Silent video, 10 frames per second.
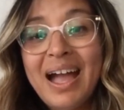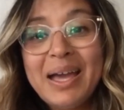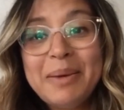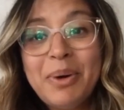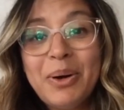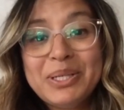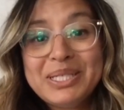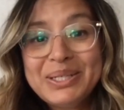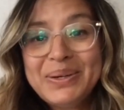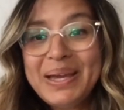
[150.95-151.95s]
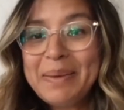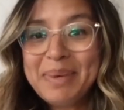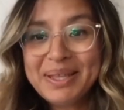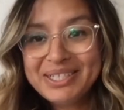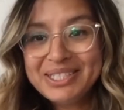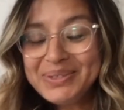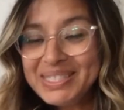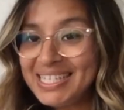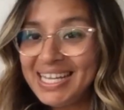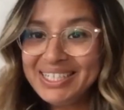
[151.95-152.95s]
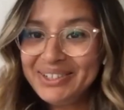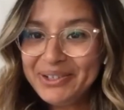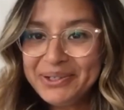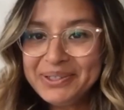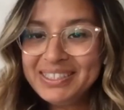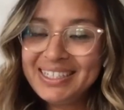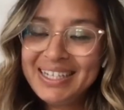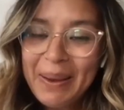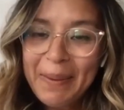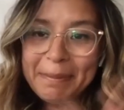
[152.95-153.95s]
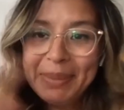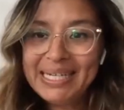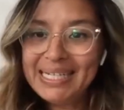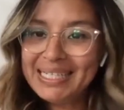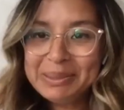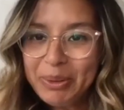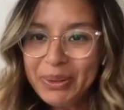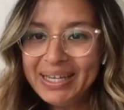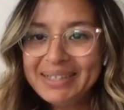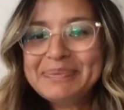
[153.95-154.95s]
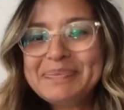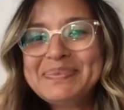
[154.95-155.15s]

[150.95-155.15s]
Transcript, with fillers: I am also a mother to a ten year old budding little boy.